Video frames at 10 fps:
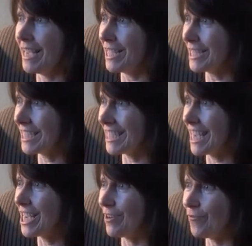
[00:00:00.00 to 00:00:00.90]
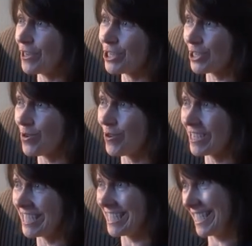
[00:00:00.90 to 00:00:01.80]
in state in fish
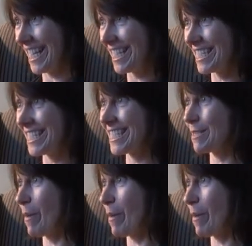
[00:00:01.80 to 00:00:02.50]
stores and stages,